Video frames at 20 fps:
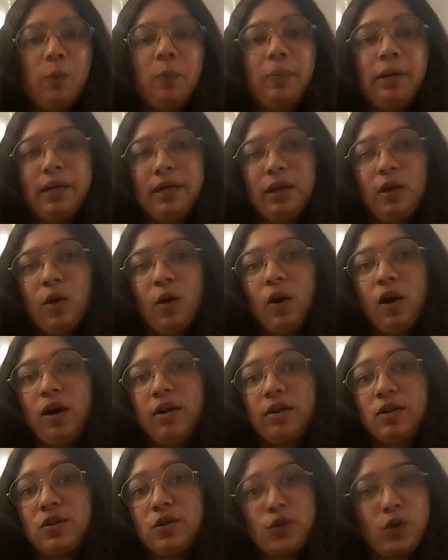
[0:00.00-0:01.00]
big
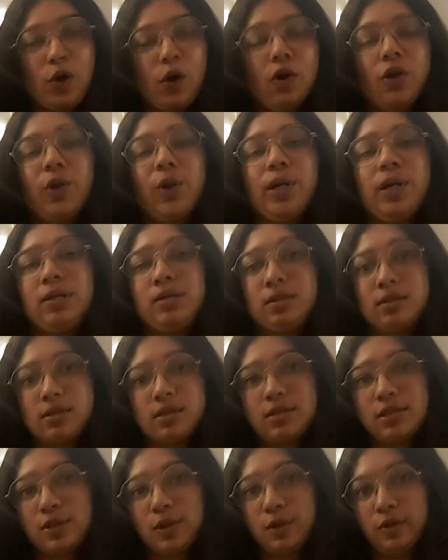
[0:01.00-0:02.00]
or strong your
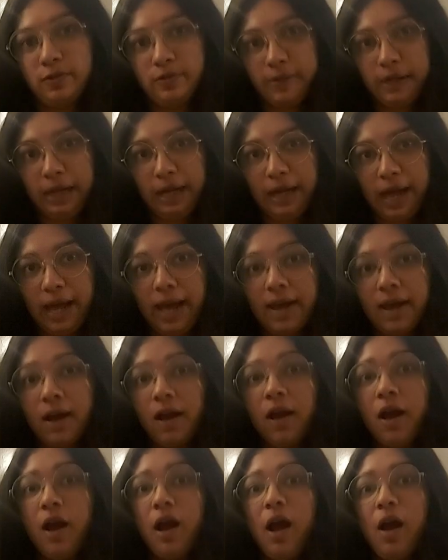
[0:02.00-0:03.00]
resistance could feel like.